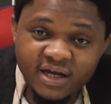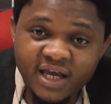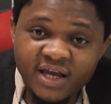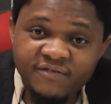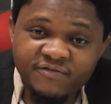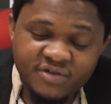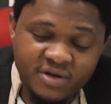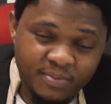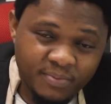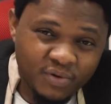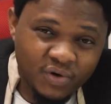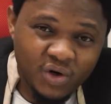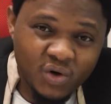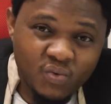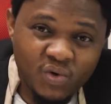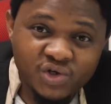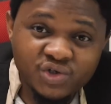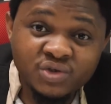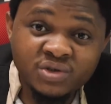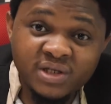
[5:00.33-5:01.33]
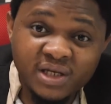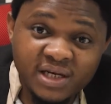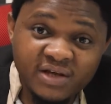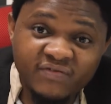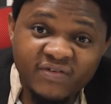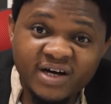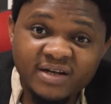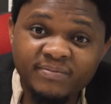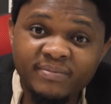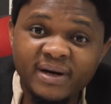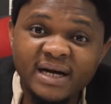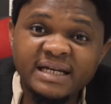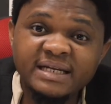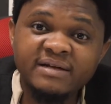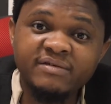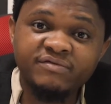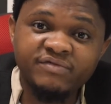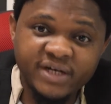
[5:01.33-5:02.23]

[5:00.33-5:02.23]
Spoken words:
if the product wasn't delivered by the